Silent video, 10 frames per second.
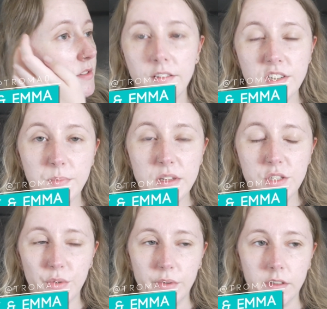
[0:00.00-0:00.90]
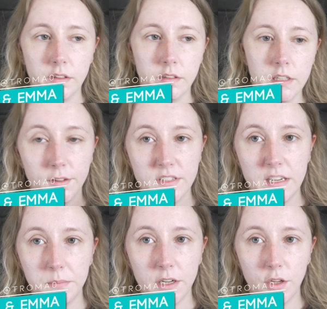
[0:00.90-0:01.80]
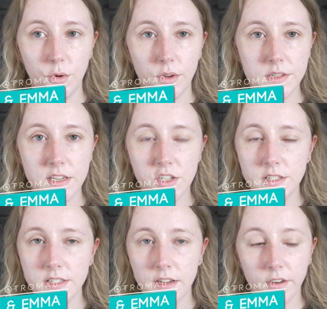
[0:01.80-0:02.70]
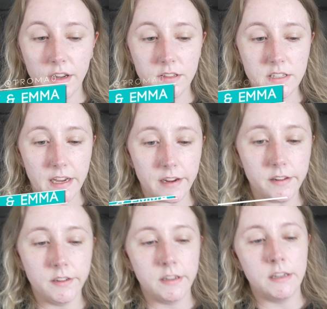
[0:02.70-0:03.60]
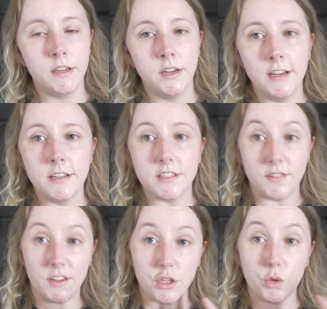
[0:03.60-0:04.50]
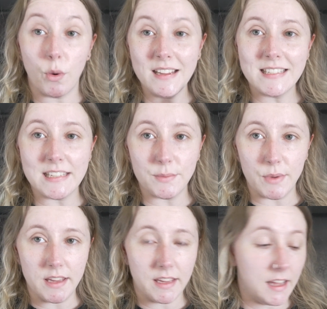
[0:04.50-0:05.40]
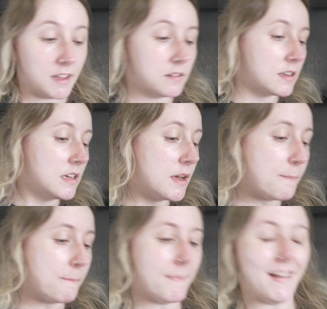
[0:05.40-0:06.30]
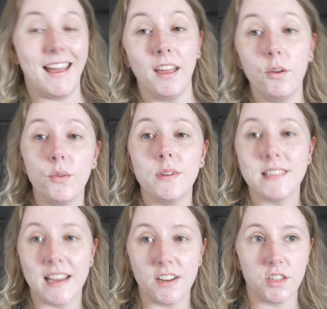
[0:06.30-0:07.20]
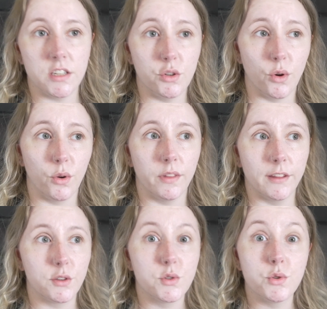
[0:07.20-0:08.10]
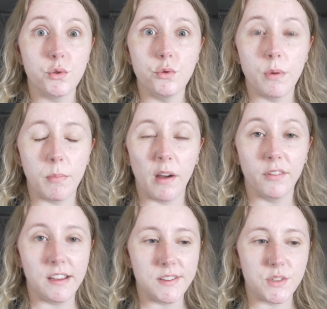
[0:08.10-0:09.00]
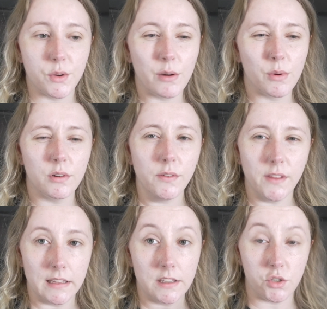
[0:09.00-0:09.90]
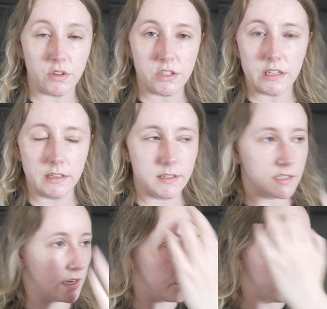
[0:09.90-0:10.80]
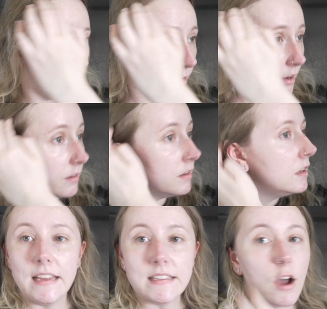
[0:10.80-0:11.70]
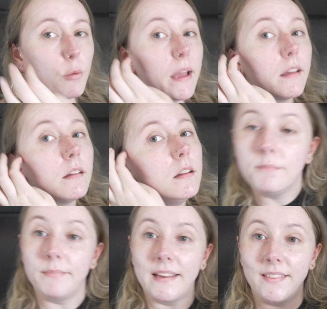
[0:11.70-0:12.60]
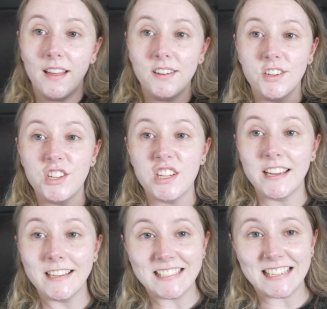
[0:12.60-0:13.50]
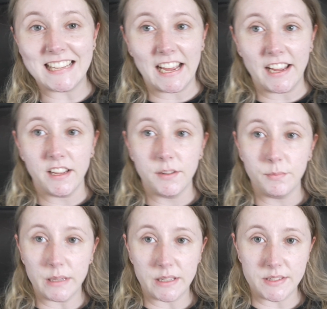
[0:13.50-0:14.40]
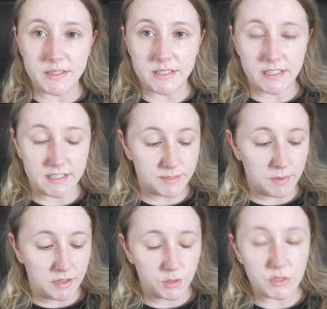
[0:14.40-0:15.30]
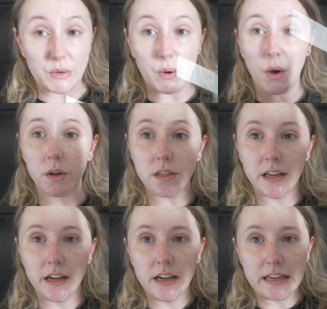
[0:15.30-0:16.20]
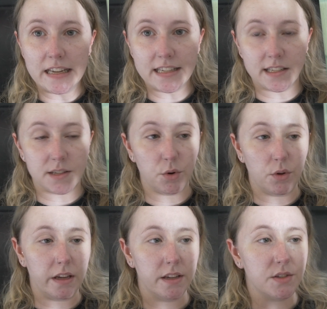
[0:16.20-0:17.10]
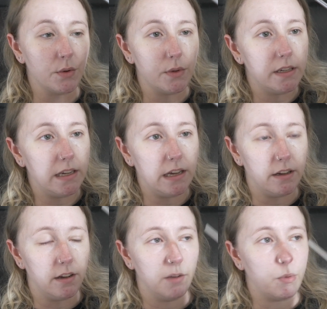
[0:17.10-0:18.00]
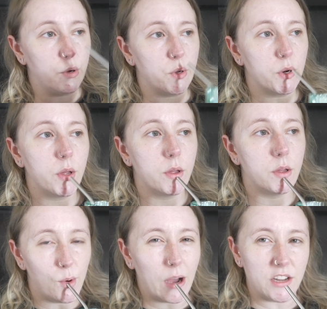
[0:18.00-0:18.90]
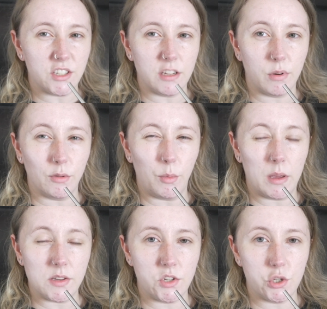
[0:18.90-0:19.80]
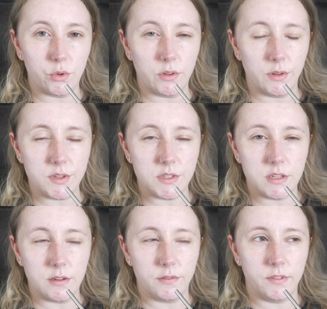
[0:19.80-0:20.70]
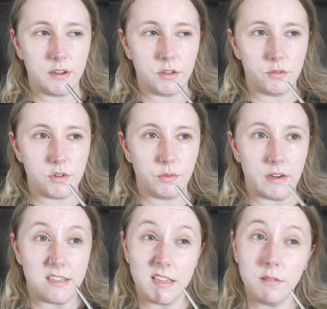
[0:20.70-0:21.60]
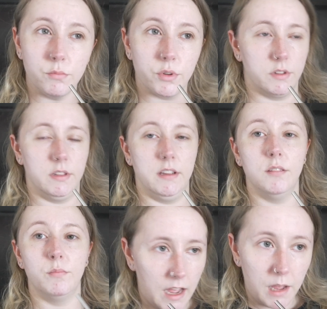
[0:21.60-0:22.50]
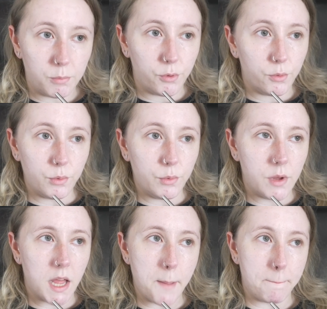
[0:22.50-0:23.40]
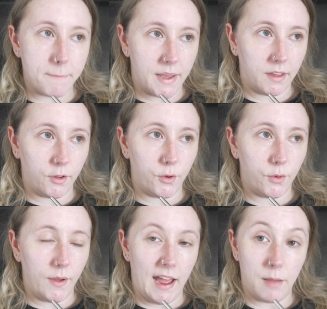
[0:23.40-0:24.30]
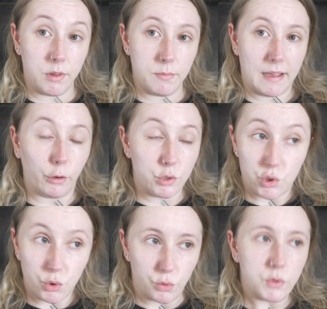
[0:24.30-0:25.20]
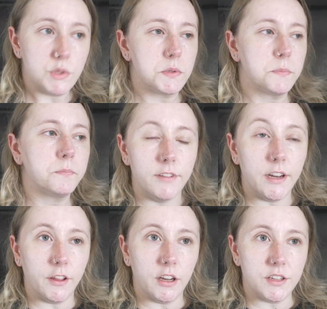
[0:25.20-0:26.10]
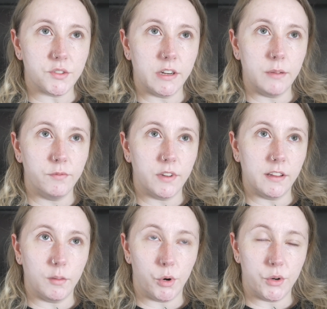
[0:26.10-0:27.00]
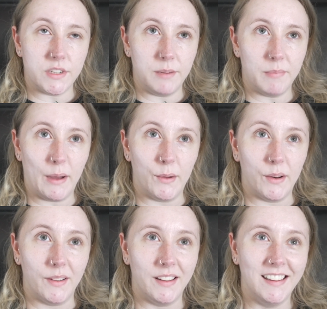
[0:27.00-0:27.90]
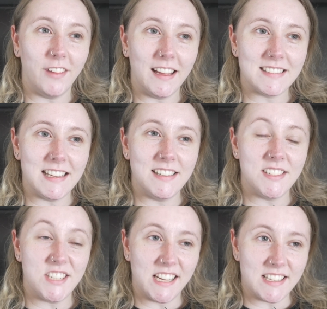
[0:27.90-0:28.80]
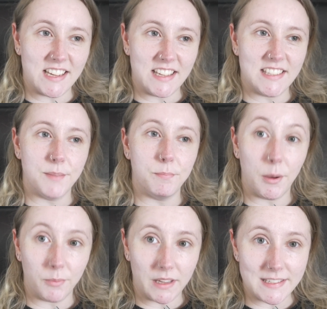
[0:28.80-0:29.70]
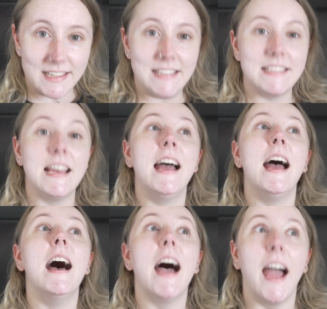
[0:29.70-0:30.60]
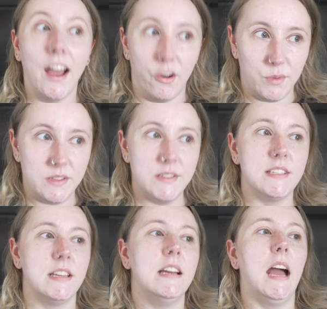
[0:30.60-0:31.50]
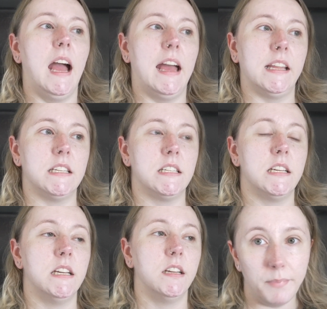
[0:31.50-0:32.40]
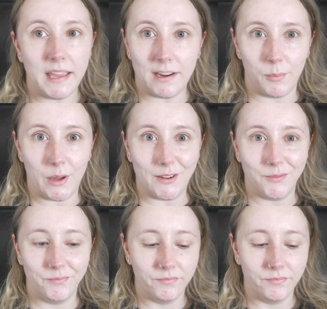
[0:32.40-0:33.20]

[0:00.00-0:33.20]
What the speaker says: I've just been doing 15-minute yoga sessions every other day. So I've done it twice this week and my ankle is actually not like super puffy, so I wonder if like the stretching and stuff from yoga is helping. My lunch today, because it's been so hot, is a smoothie. So in here I put, well actually it'd probably be a shorter list if I told you what I didn't put in there. Apple and mango juice, vanilla ice cream, vanilla protein powder, flax seeds, chia seeds, pumpkin seeds, almonds and peanut butter.